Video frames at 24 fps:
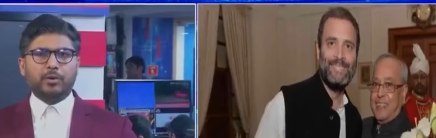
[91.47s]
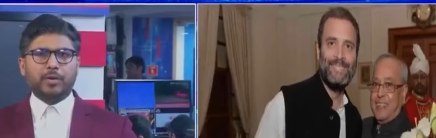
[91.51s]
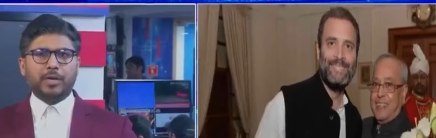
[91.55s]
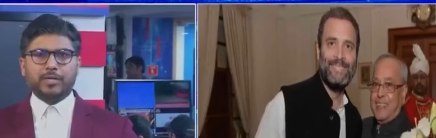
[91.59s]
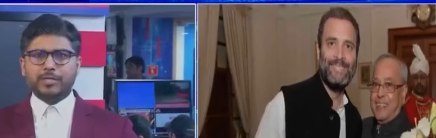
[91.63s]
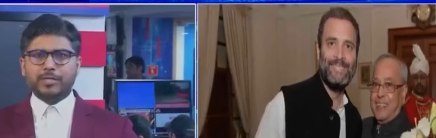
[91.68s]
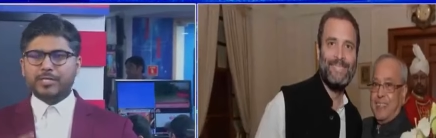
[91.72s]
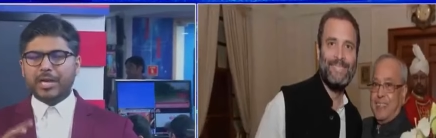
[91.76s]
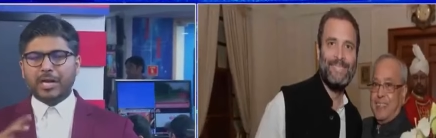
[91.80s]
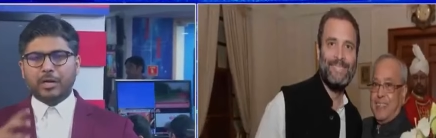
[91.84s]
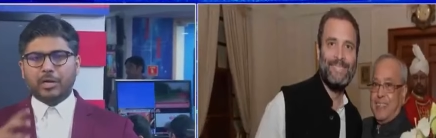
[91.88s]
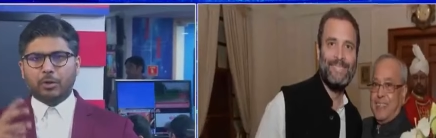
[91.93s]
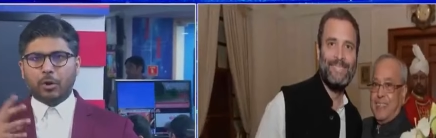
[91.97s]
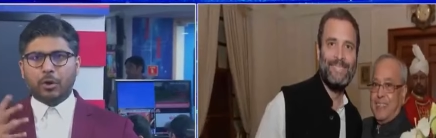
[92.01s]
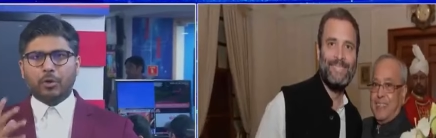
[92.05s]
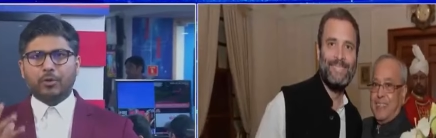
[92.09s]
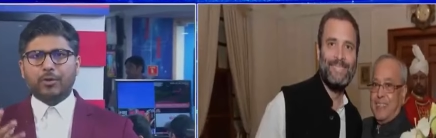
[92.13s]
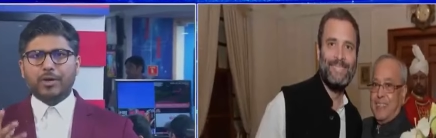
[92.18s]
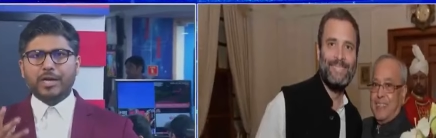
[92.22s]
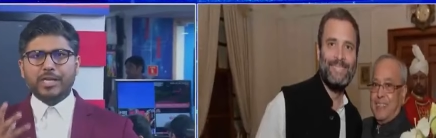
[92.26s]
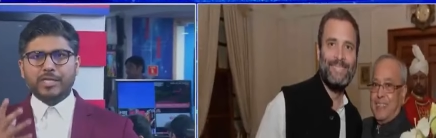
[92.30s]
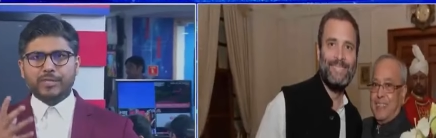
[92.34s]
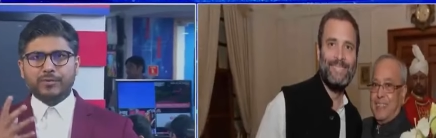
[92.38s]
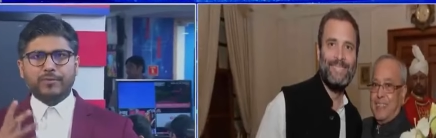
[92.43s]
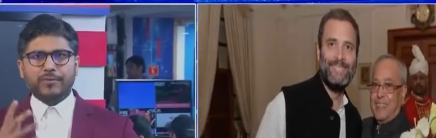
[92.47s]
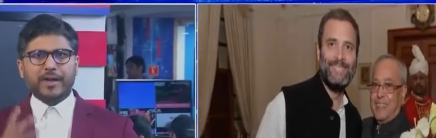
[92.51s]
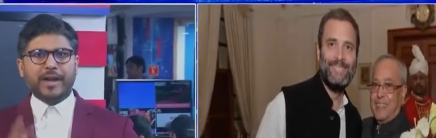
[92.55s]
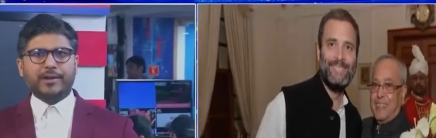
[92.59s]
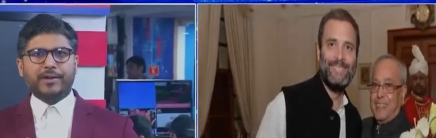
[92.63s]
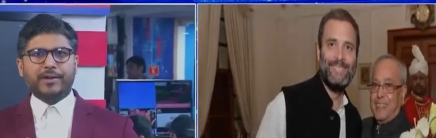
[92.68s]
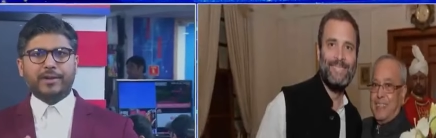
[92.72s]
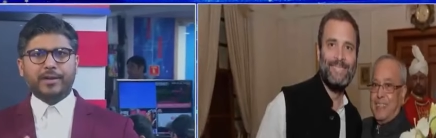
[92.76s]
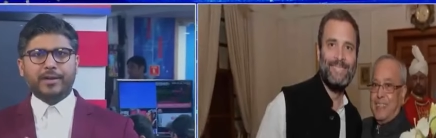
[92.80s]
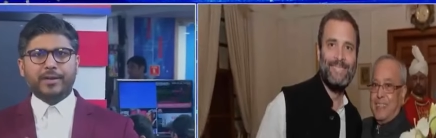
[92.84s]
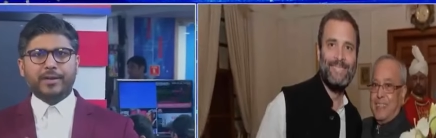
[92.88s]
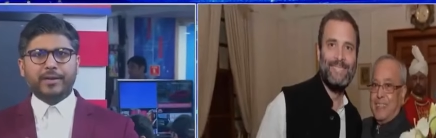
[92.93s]
Speaker 1: Mukherjee, a Congress
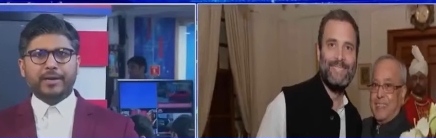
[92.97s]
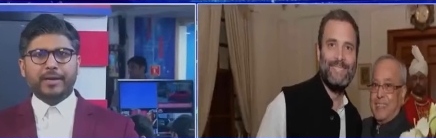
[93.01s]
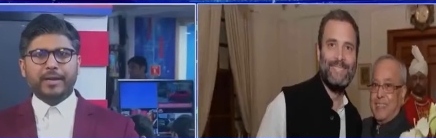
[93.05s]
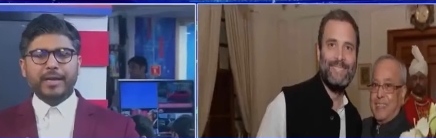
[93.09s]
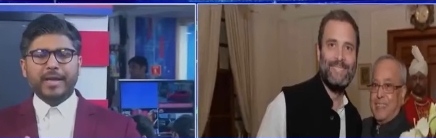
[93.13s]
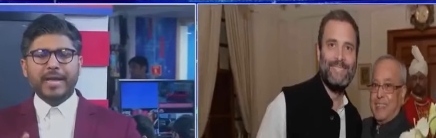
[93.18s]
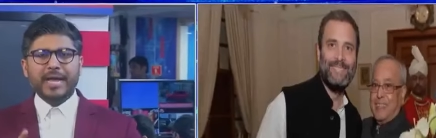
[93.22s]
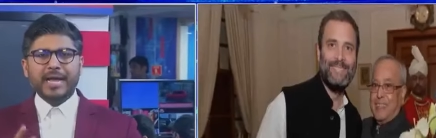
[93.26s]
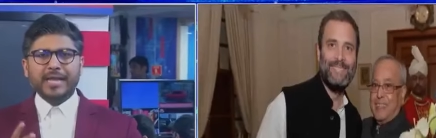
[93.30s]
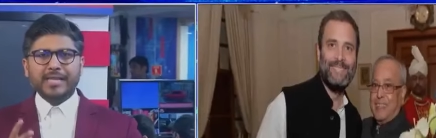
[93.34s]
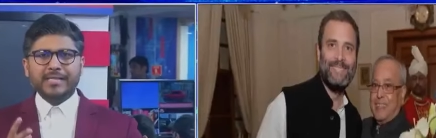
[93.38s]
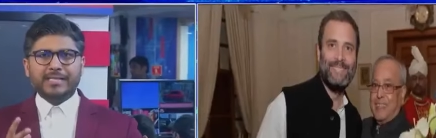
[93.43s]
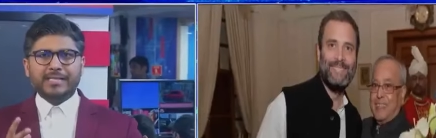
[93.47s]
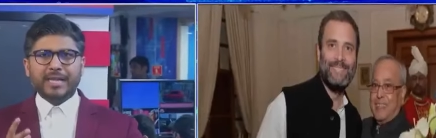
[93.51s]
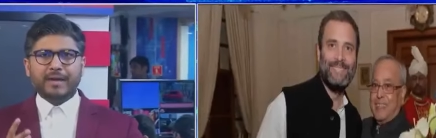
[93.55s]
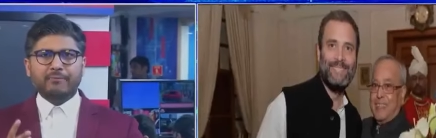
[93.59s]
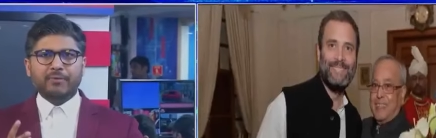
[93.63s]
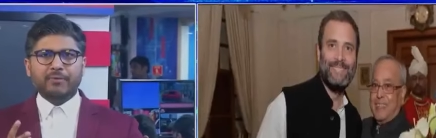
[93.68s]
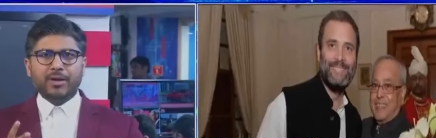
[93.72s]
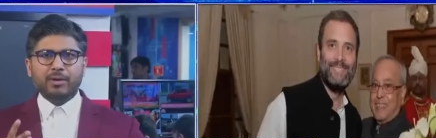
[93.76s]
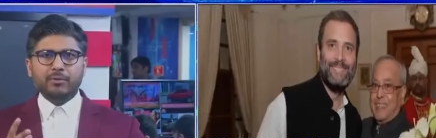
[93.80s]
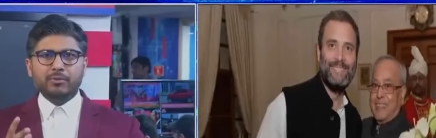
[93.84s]
veteran, someone